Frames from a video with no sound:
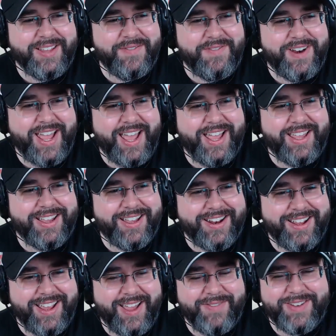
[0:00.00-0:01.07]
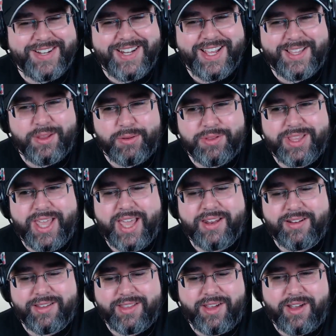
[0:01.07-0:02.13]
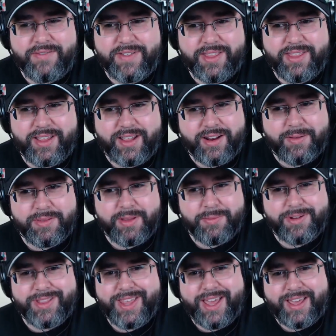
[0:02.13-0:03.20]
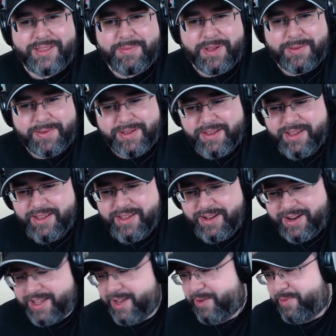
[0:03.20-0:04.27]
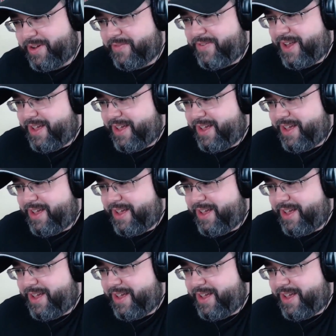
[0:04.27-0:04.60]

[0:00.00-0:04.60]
Flair, you're gonna have to take those gaiters off and stick it on someone's ass, baby, like a Rick Ric Flair.